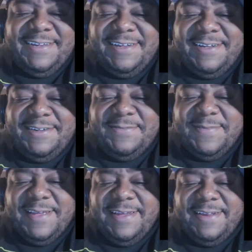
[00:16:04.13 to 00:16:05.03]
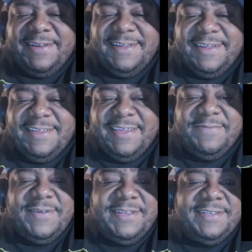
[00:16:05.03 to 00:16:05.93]
Oh man, I
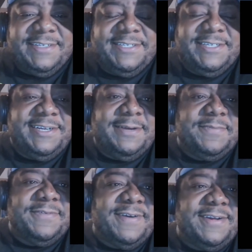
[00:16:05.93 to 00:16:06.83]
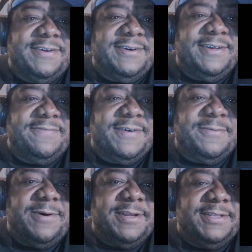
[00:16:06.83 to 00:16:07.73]
can't make this shit up if I
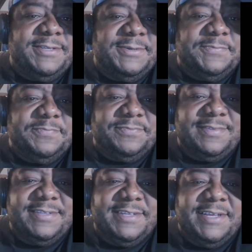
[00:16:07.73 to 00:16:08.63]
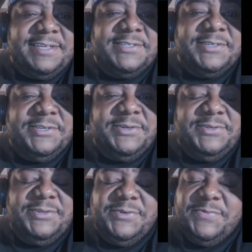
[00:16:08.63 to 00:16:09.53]
wanted to. So
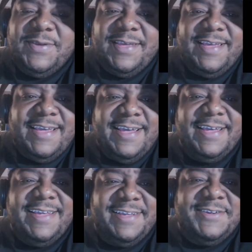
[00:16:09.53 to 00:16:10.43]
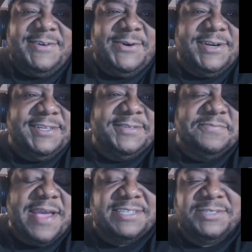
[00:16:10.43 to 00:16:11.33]
YouTube, according to
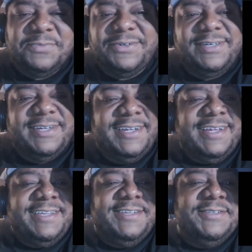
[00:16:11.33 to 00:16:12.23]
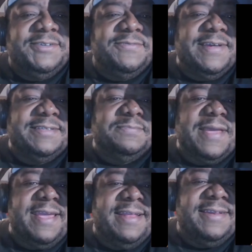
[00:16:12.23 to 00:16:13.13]
Mashable, YouTube has
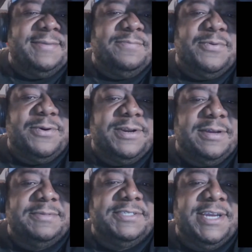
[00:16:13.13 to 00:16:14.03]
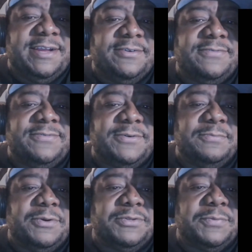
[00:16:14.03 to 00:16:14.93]
banned Pornhub's channels for
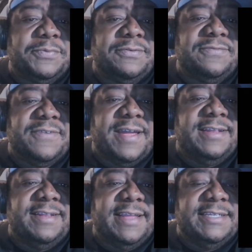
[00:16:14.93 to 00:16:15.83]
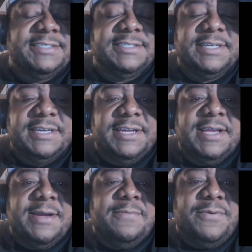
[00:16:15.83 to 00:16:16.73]
multiple violations.
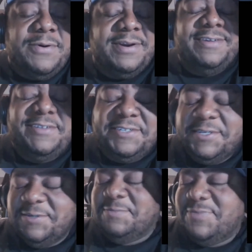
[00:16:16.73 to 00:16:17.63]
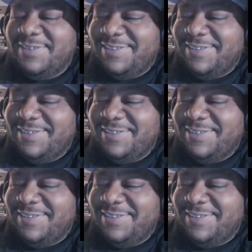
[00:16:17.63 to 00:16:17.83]
Pornhub